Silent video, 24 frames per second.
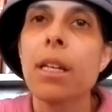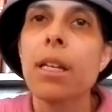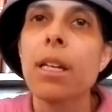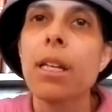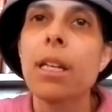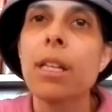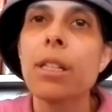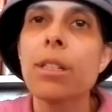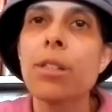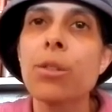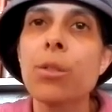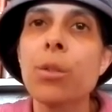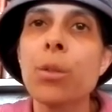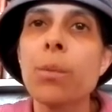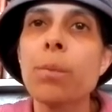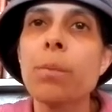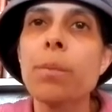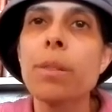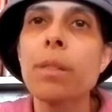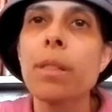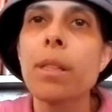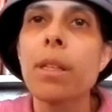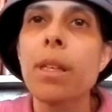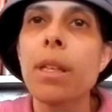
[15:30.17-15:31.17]
He
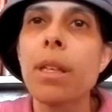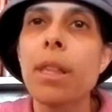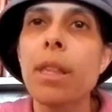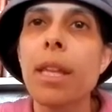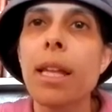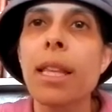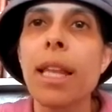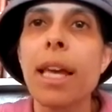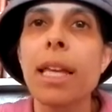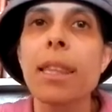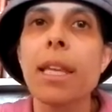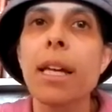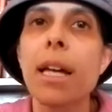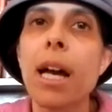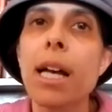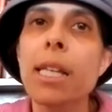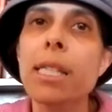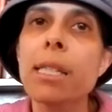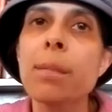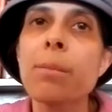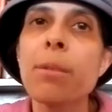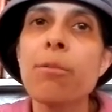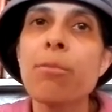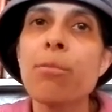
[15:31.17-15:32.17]
assumes that, like the
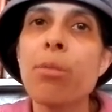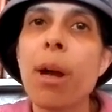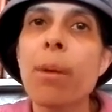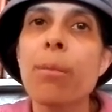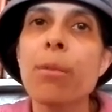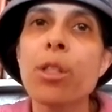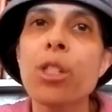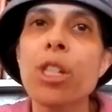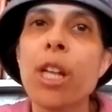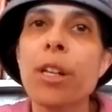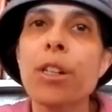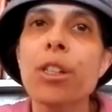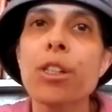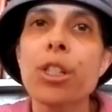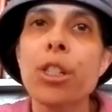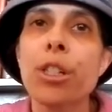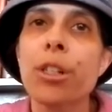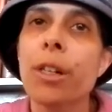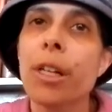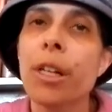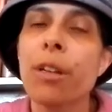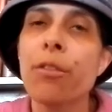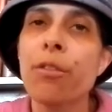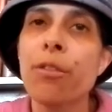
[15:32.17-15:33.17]
custom of
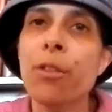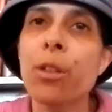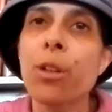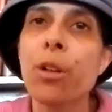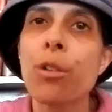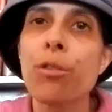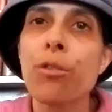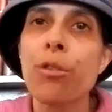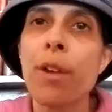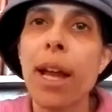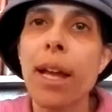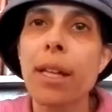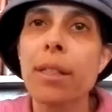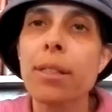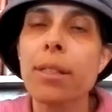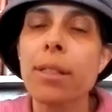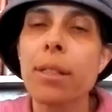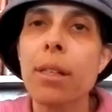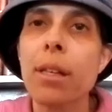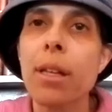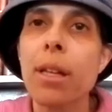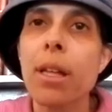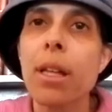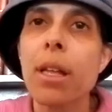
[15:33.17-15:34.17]
primogeniture in feudal
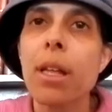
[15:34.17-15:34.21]
France,